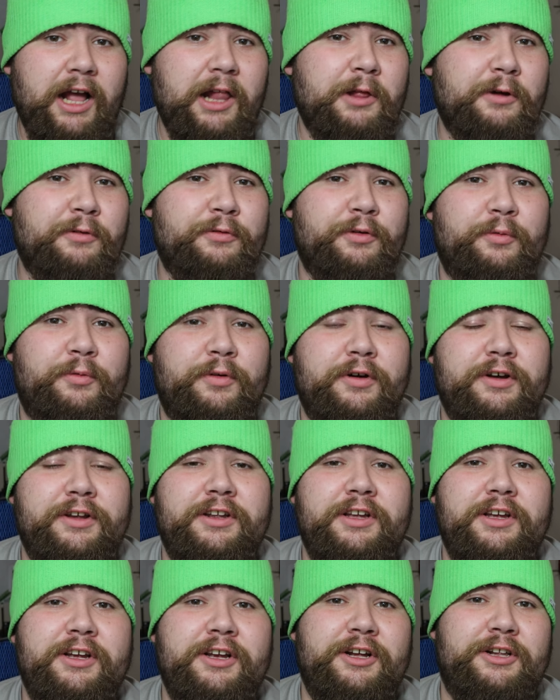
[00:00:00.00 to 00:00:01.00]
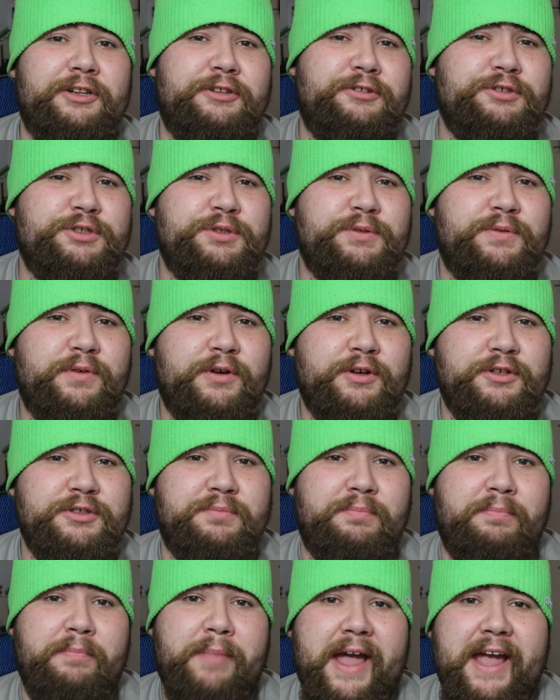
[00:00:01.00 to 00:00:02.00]
Hello everyone,
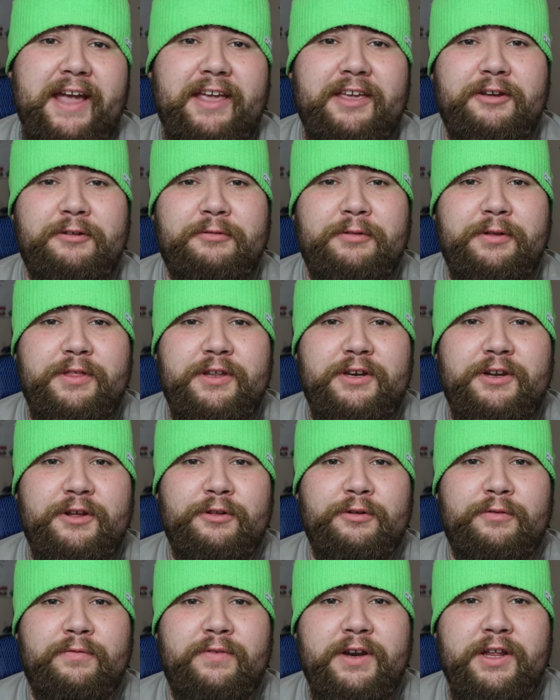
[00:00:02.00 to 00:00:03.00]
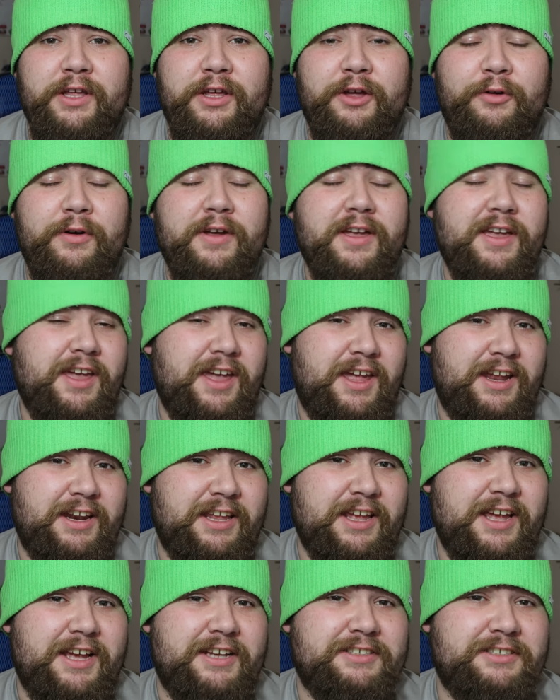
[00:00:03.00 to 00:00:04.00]
IllusionFallz back here with another video,
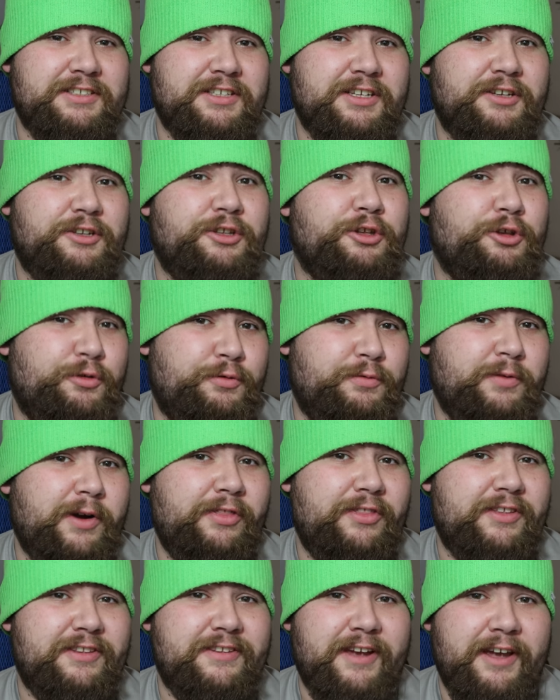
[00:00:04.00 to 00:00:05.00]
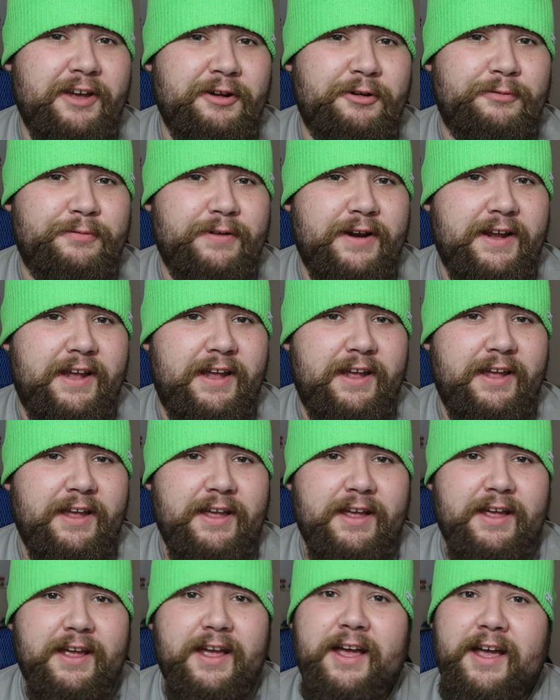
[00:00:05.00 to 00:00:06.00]
and yes, you've read the title right.
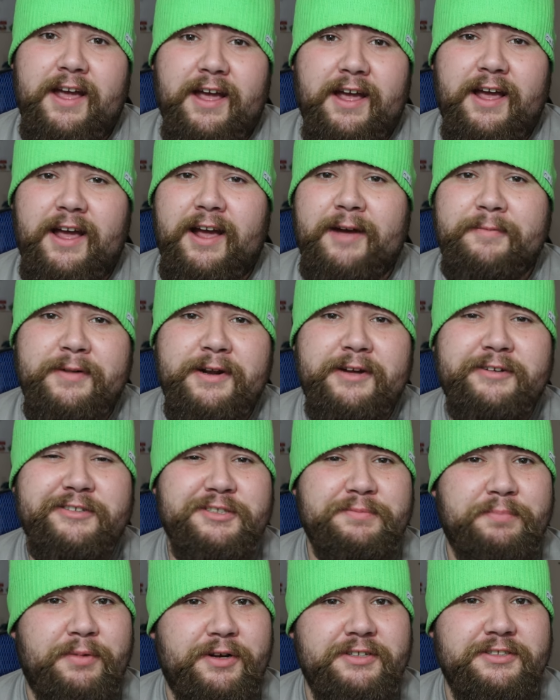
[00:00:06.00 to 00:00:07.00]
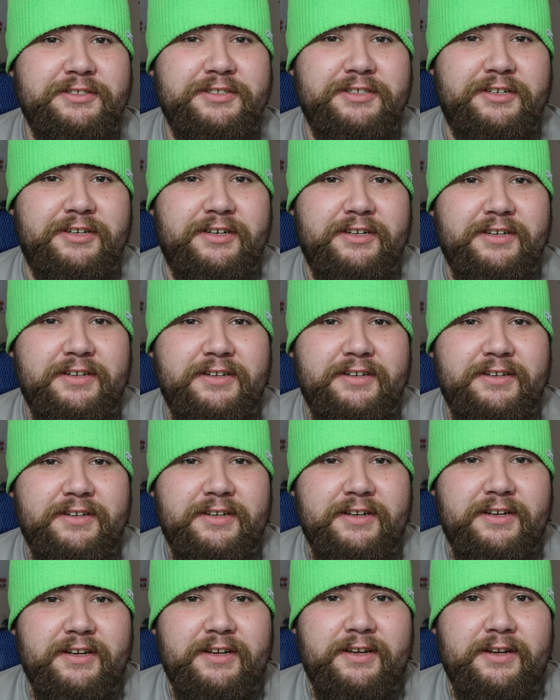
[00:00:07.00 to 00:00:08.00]
I'm now sponsored!
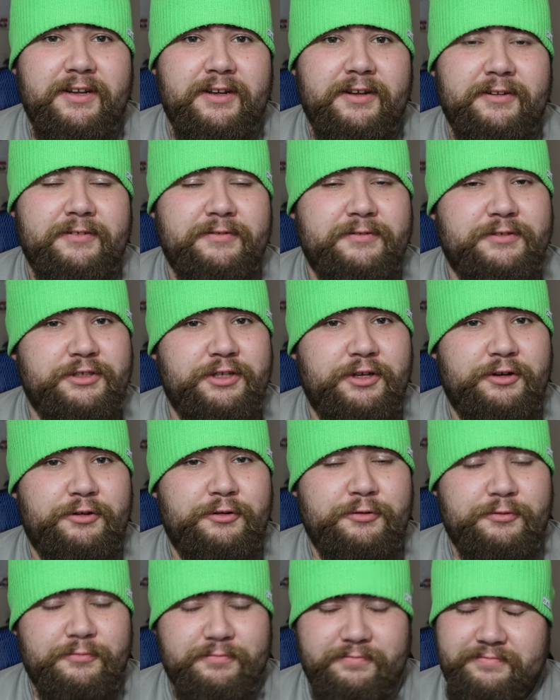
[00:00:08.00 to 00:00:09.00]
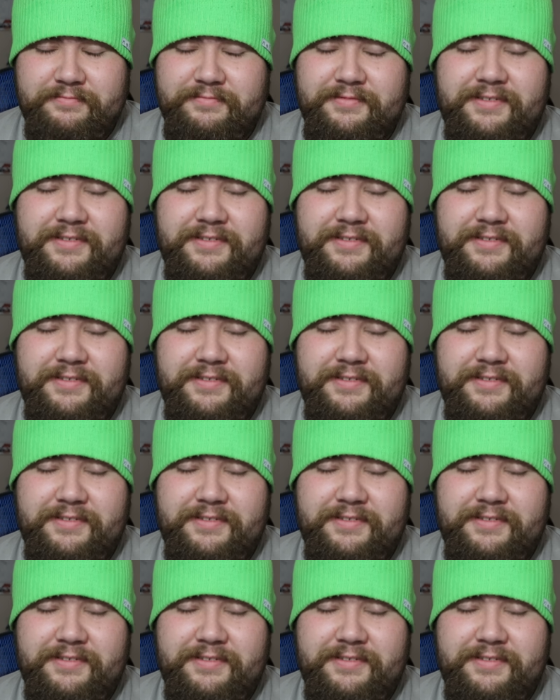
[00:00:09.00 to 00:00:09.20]
So,